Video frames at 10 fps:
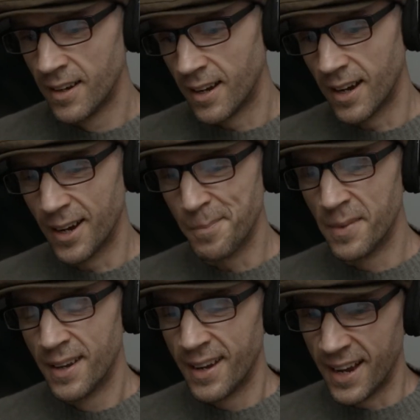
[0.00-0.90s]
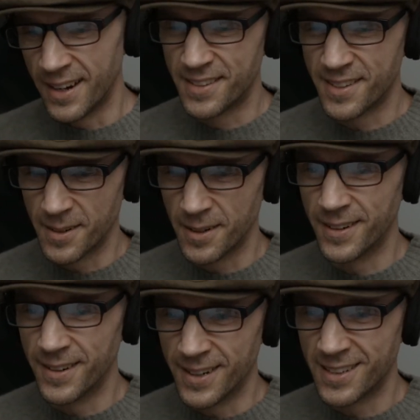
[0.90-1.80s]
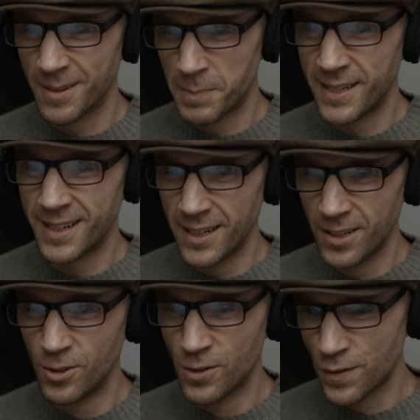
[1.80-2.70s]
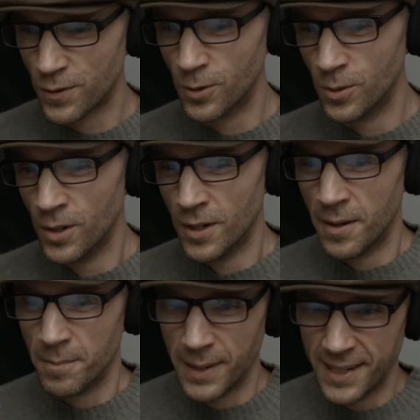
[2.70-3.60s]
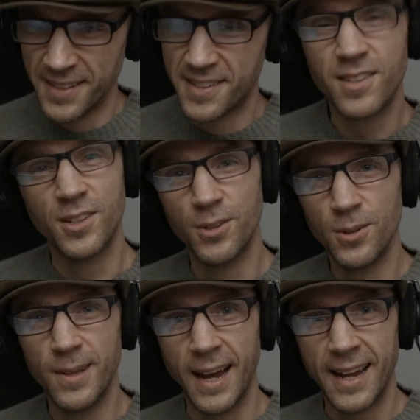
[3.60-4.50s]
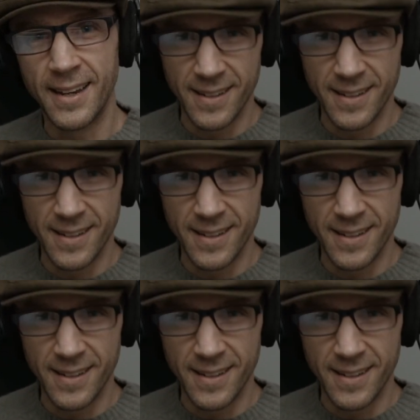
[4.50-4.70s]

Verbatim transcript: um, and it's a it's a particularly useful means to do that.